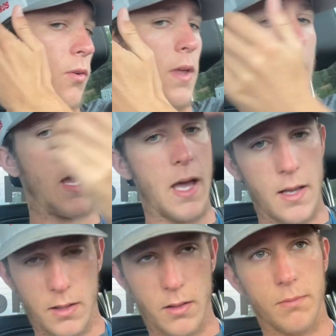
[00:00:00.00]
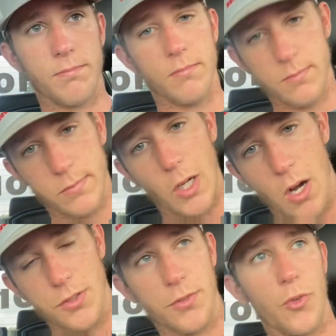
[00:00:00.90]
hat
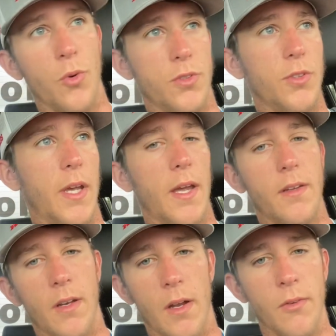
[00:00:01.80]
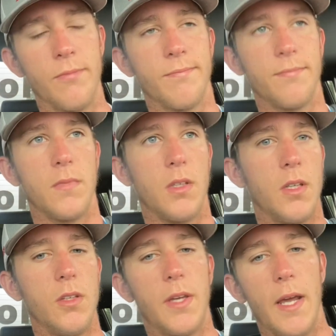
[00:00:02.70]
costs. Of course, you
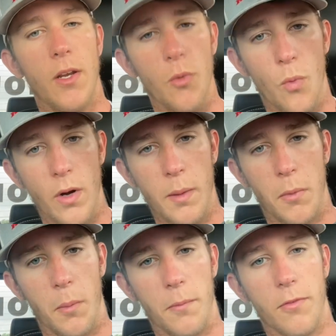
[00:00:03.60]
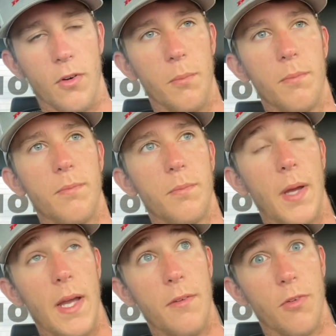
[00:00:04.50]
can't do one emblem for
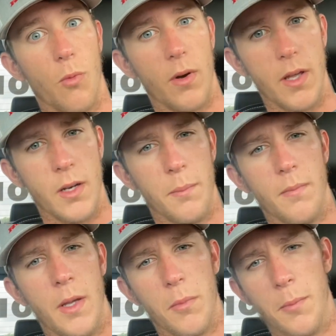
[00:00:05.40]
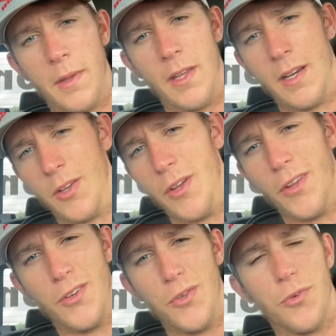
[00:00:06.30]
pay for one emblem and then do the
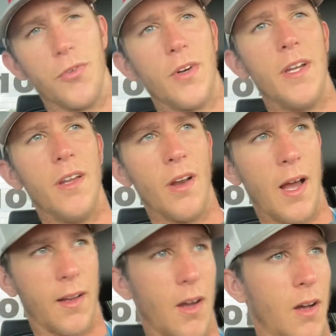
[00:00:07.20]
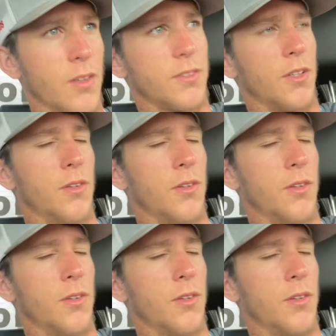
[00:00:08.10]
other two for free and not cost. So